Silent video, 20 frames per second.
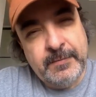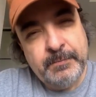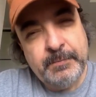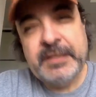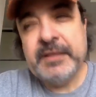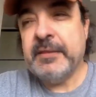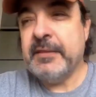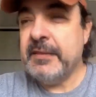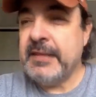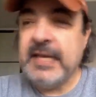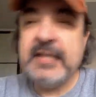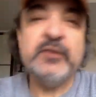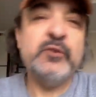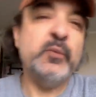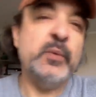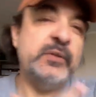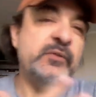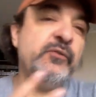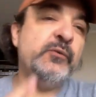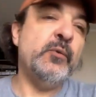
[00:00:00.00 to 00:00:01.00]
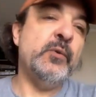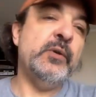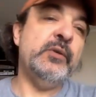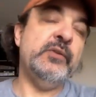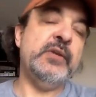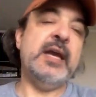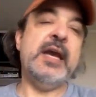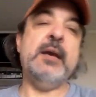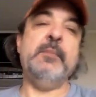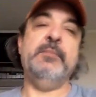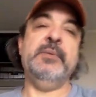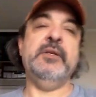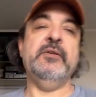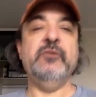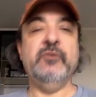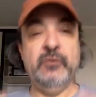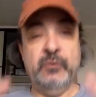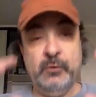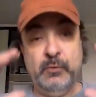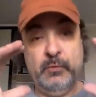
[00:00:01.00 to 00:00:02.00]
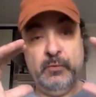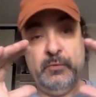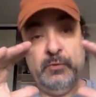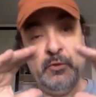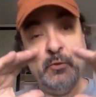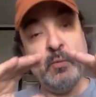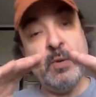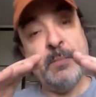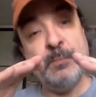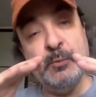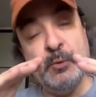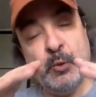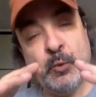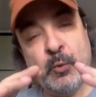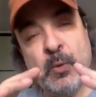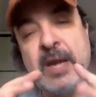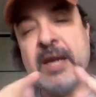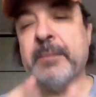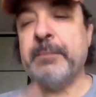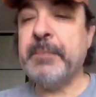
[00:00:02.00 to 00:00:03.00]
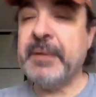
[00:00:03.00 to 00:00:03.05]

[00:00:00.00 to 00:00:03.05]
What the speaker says: But that's what's going to happen to the rump Ukraine.